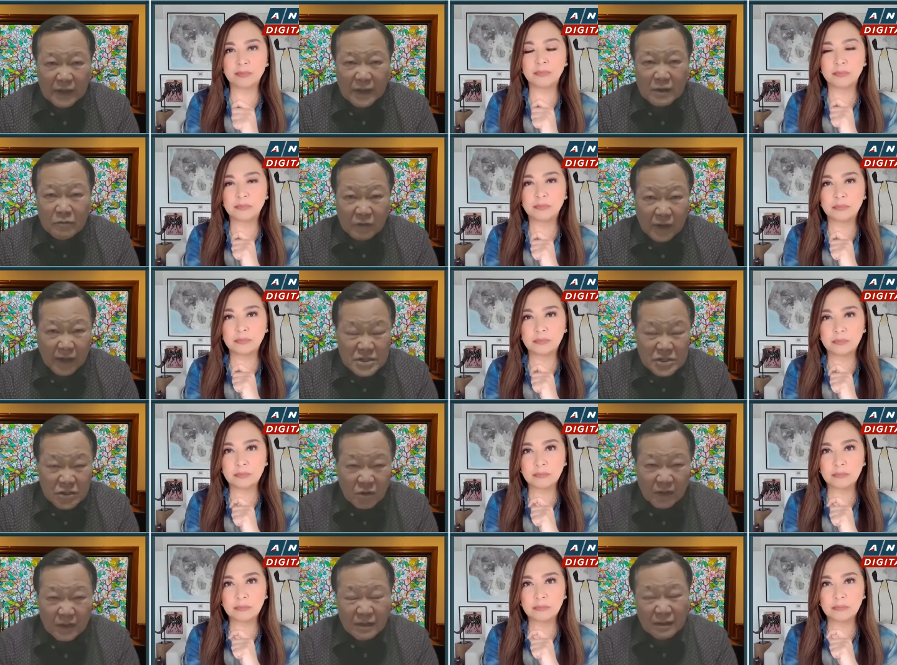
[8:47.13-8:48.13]

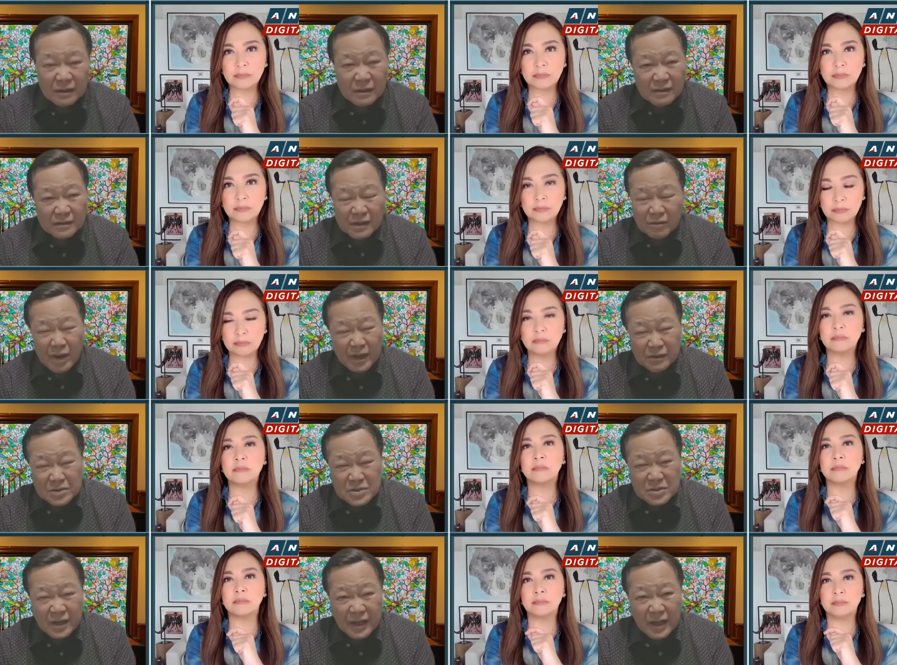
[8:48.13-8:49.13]
Speaker 1: inflation
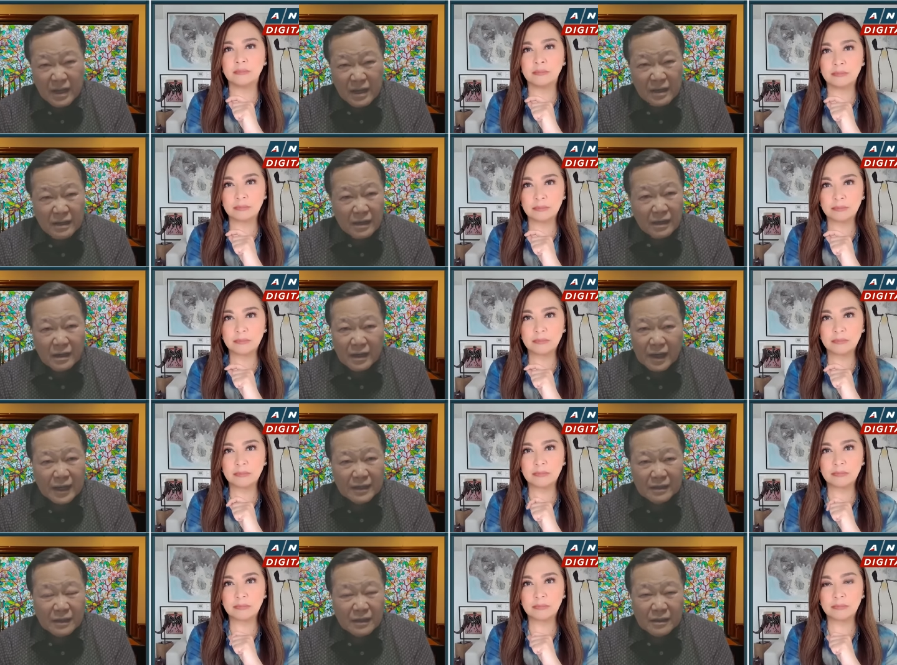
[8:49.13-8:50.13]
tremendously
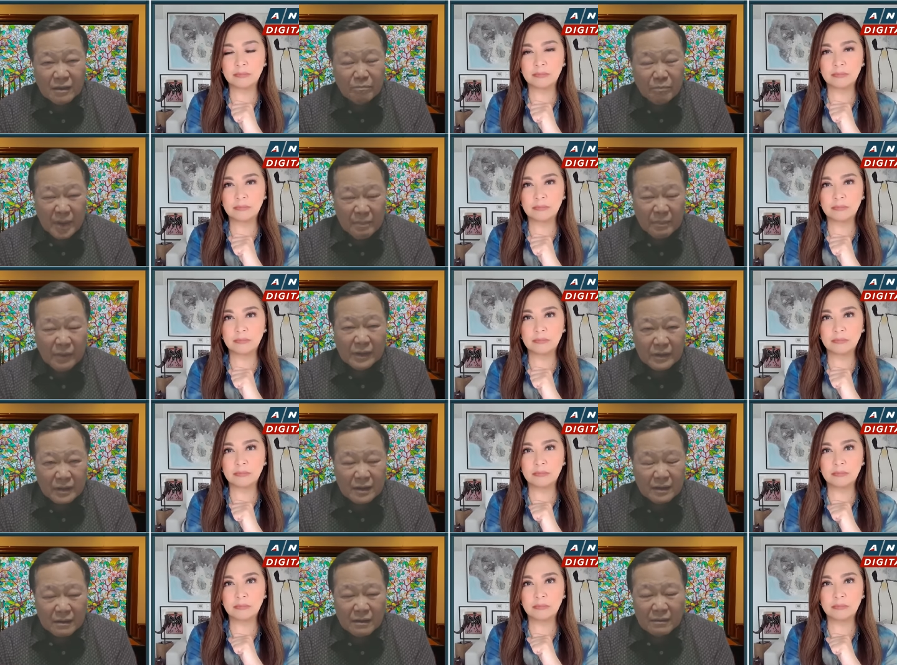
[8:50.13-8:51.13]
and the, the people,
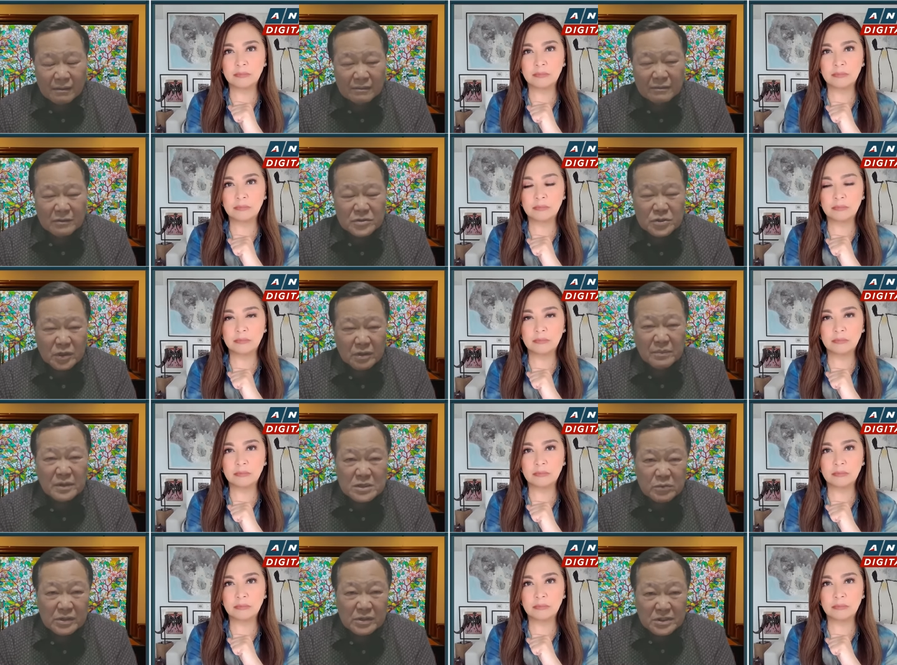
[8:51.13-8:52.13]
the
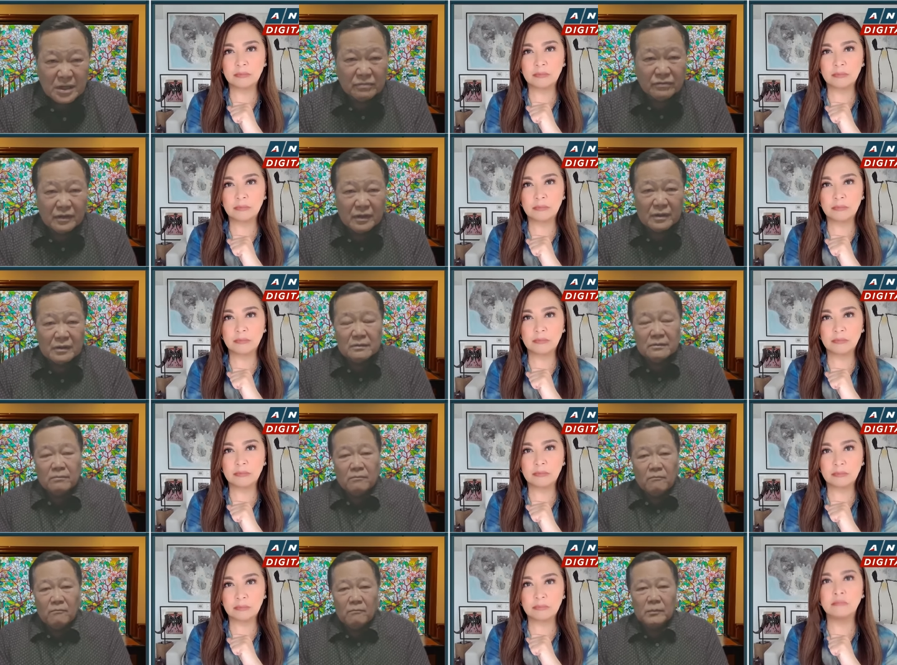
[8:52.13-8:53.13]
consumers will suffer.
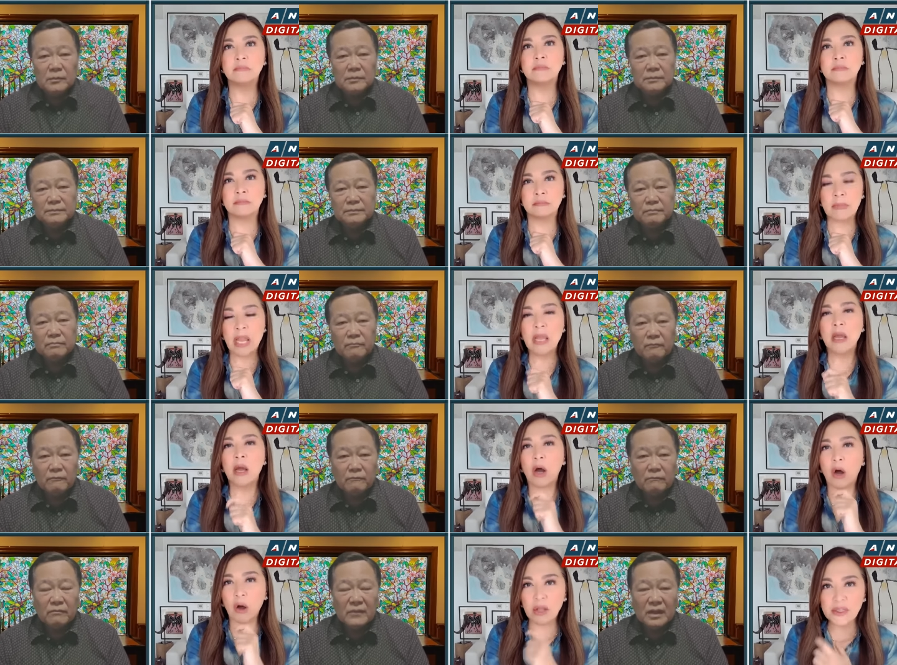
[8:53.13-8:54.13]
Speaker 2: Mm.
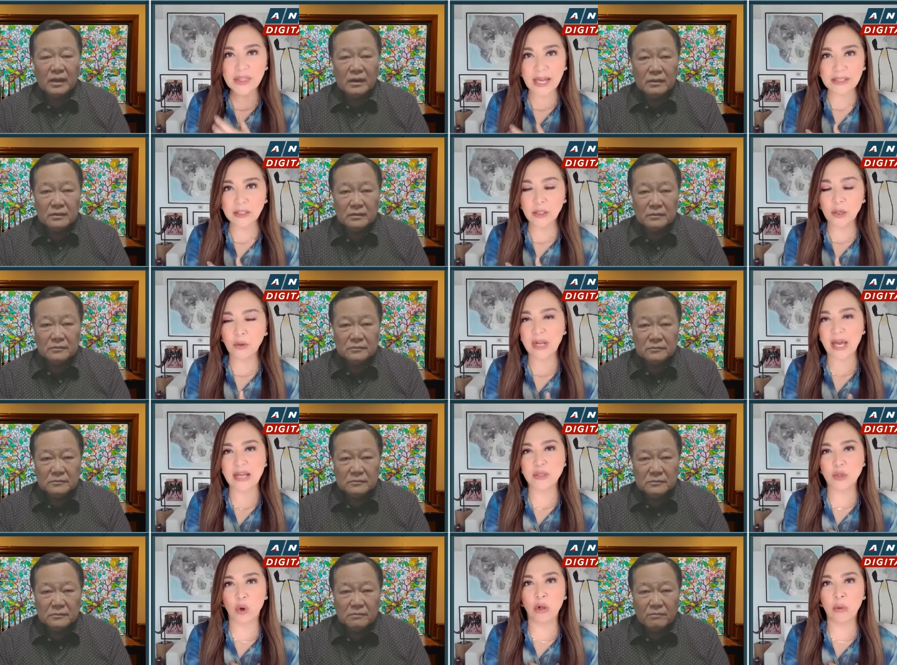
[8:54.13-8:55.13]
On that note,
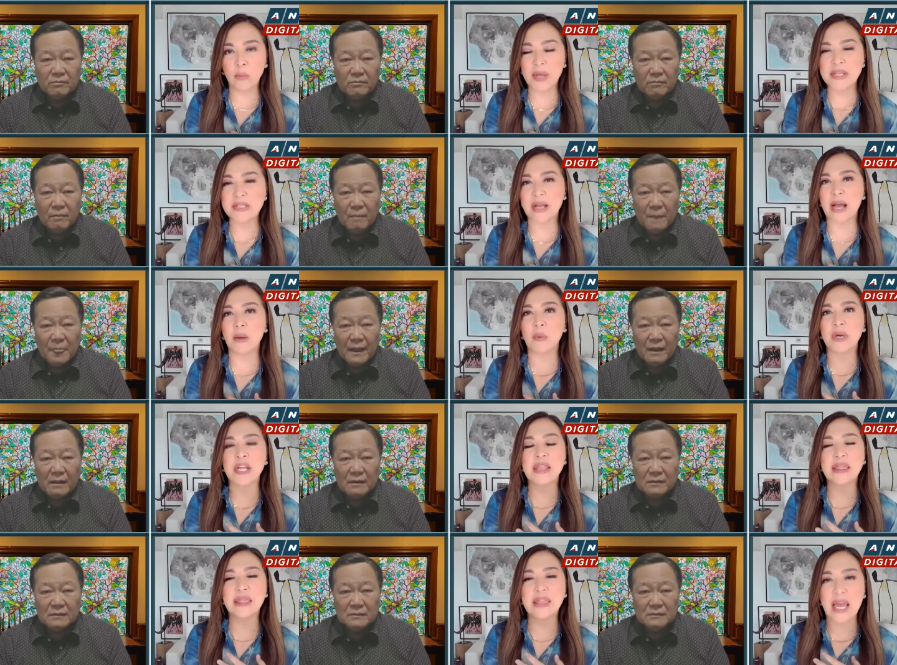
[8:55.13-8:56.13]
as always, I want
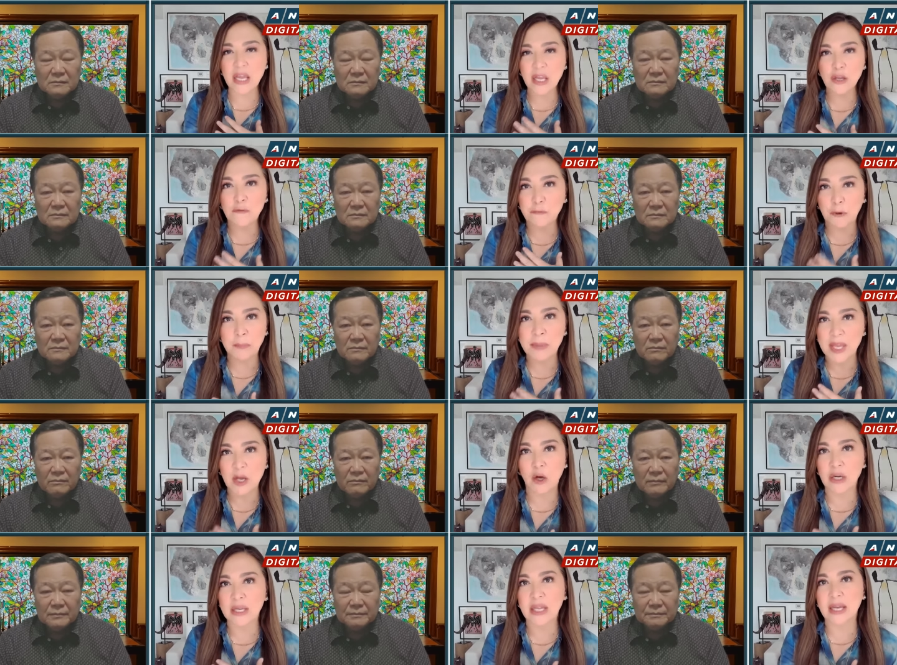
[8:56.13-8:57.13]
to thank you for
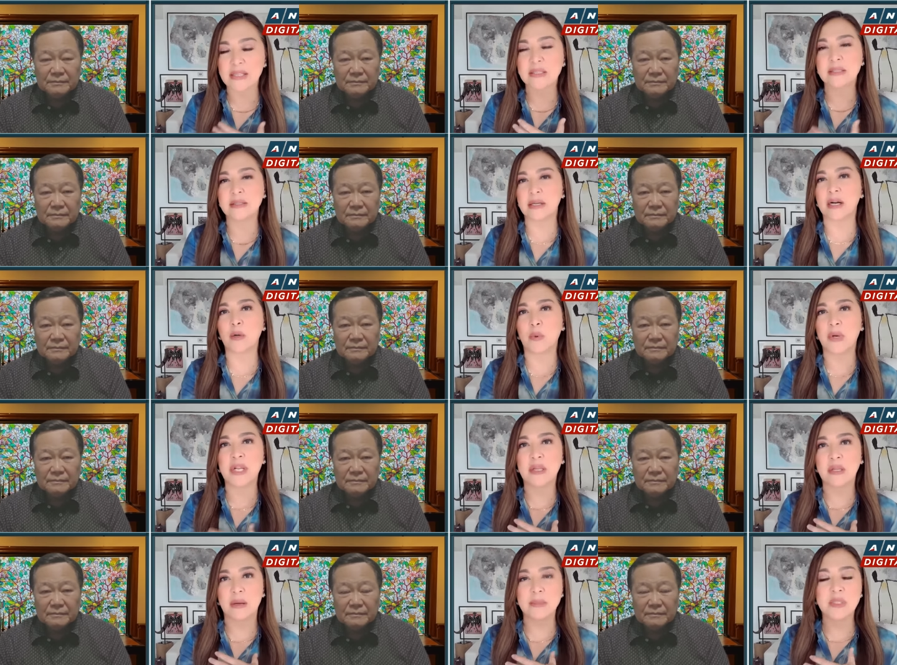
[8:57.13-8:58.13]
being on Headstart when
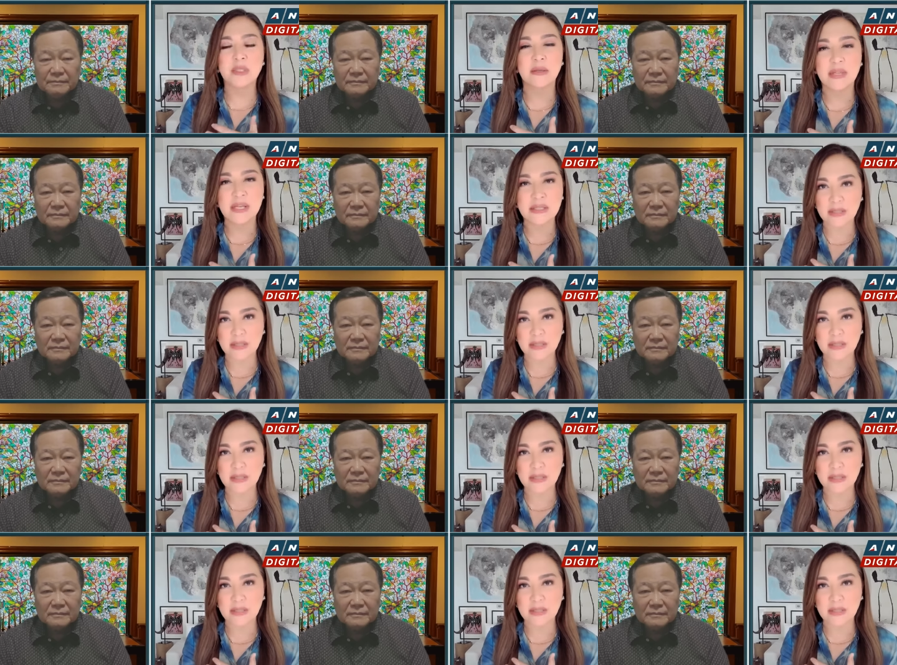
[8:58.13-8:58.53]
it comes to this